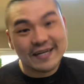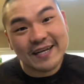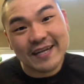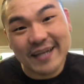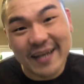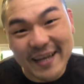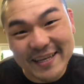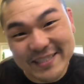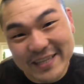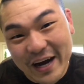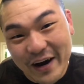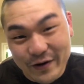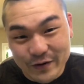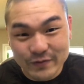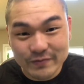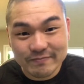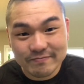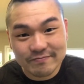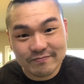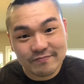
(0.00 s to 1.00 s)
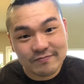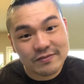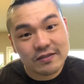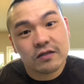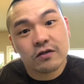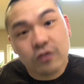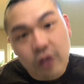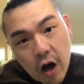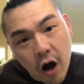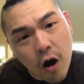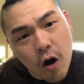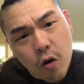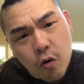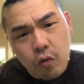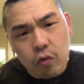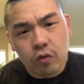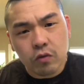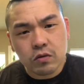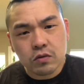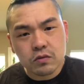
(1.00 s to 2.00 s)
Let's go.
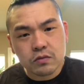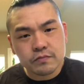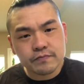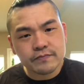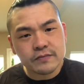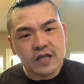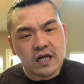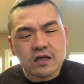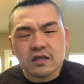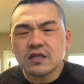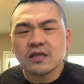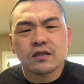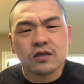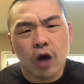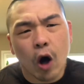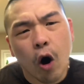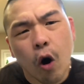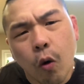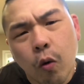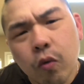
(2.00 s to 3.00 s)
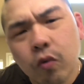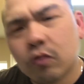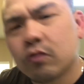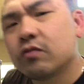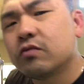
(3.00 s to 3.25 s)
Go. Just go.